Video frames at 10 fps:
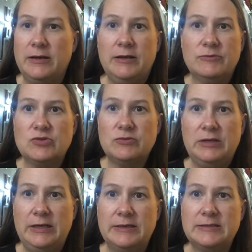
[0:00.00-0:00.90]
And he was
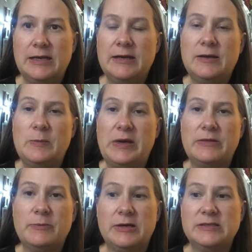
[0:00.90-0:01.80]
really excited about
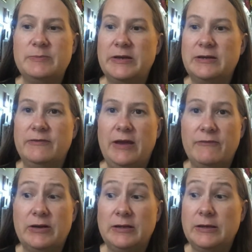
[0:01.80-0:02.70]
the prospect of
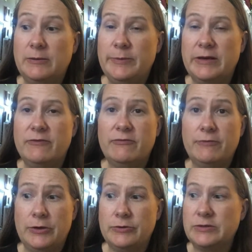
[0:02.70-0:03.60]
having a little bit of
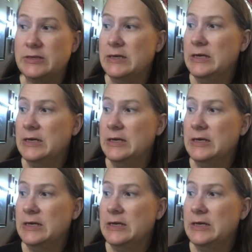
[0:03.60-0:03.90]
fruit.